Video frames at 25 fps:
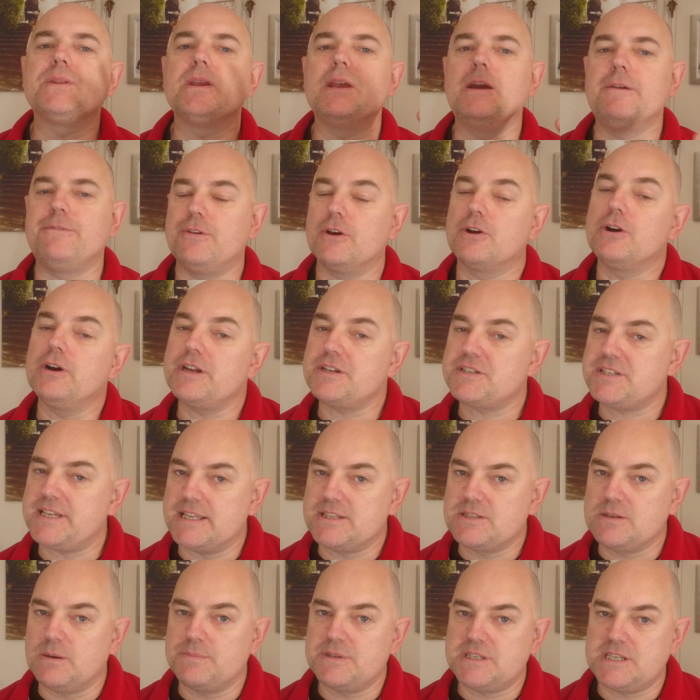if you're going to
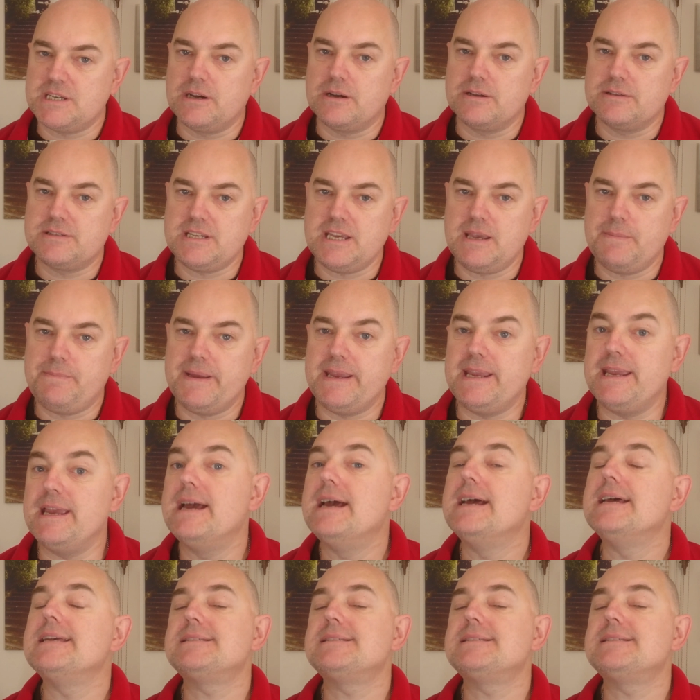set up TOTP,